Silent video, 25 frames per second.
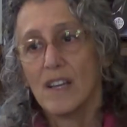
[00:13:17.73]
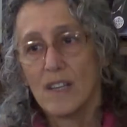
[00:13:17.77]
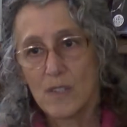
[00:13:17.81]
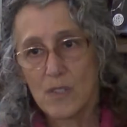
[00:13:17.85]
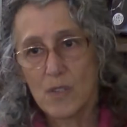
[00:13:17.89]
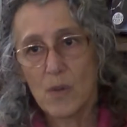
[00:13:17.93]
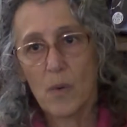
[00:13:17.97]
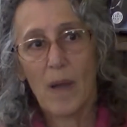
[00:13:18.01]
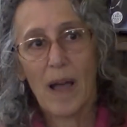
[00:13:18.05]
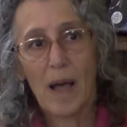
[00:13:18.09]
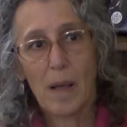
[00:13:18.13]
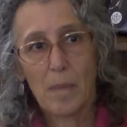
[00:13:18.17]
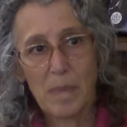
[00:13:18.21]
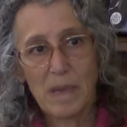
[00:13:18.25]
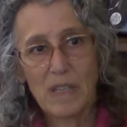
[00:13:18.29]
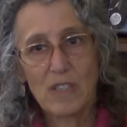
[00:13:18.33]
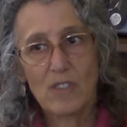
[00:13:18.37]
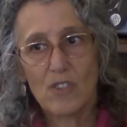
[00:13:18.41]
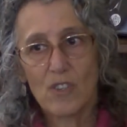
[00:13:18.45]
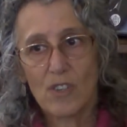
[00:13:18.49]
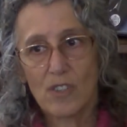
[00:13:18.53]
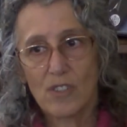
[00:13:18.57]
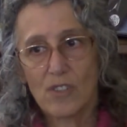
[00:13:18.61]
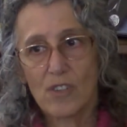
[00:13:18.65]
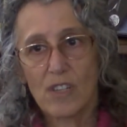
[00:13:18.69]
So helping
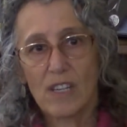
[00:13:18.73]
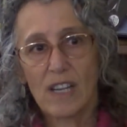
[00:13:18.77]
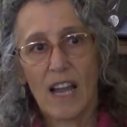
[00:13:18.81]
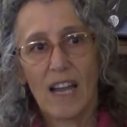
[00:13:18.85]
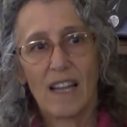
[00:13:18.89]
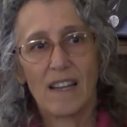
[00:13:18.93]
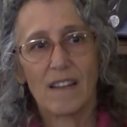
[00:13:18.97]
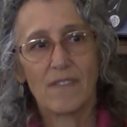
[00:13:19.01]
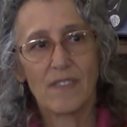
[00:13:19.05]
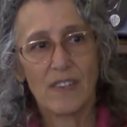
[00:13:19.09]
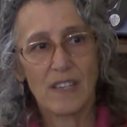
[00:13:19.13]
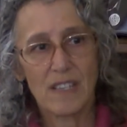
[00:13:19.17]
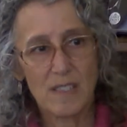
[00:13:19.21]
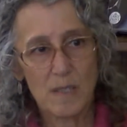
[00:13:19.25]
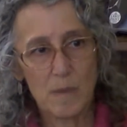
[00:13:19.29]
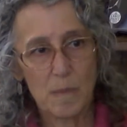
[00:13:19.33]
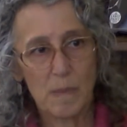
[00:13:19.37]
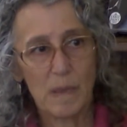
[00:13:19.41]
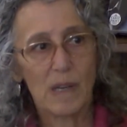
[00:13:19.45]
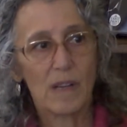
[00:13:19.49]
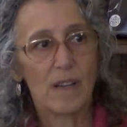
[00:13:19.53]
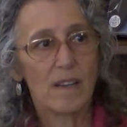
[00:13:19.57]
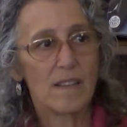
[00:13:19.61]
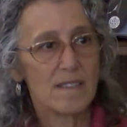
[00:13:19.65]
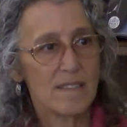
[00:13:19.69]
children kind of
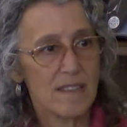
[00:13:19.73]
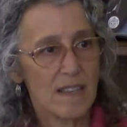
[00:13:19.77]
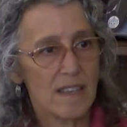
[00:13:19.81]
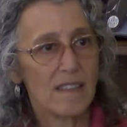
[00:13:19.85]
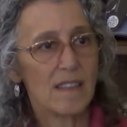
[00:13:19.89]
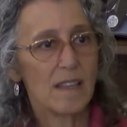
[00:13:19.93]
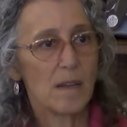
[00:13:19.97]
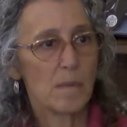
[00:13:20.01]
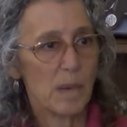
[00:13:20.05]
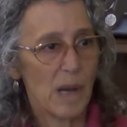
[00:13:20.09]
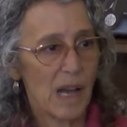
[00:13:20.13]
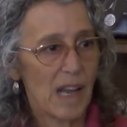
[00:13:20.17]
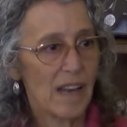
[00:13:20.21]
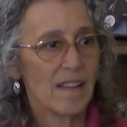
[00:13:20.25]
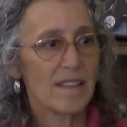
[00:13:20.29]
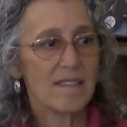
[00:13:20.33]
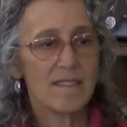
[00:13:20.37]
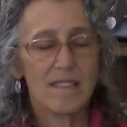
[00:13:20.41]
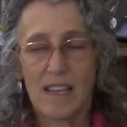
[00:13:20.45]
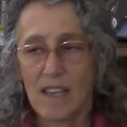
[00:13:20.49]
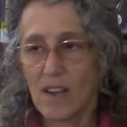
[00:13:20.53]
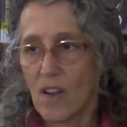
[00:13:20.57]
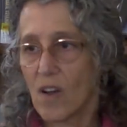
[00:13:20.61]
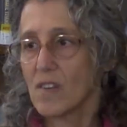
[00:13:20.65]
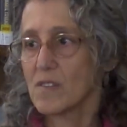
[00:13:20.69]
experience it in their bodies
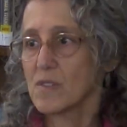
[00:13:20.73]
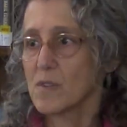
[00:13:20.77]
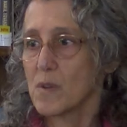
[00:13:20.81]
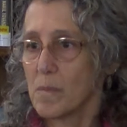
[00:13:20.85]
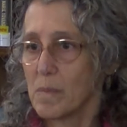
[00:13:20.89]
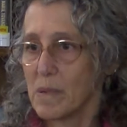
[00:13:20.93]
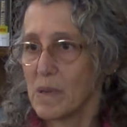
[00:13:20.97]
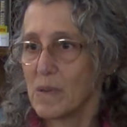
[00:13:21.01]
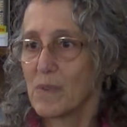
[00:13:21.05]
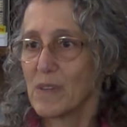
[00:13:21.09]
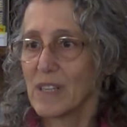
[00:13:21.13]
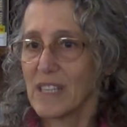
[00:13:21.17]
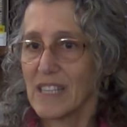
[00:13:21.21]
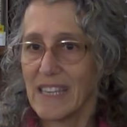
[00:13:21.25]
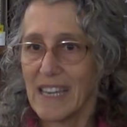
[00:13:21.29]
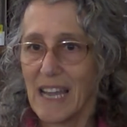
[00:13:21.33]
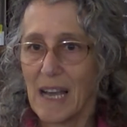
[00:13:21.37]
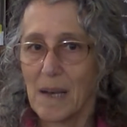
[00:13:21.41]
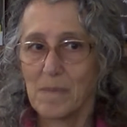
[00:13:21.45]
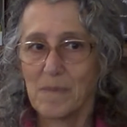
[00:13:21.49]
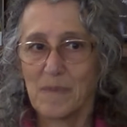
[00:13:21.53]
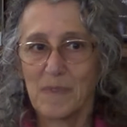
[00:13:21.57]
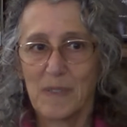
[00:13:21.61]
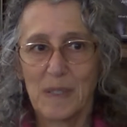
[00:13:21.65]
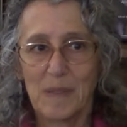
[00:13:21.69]
can also be really
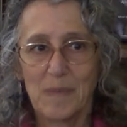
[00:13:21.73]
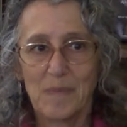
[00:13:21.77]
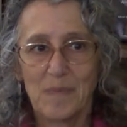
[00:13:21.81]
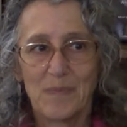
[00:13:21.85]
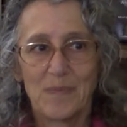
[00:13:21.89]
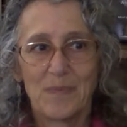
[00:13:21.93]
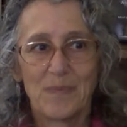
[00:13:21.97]
helpful.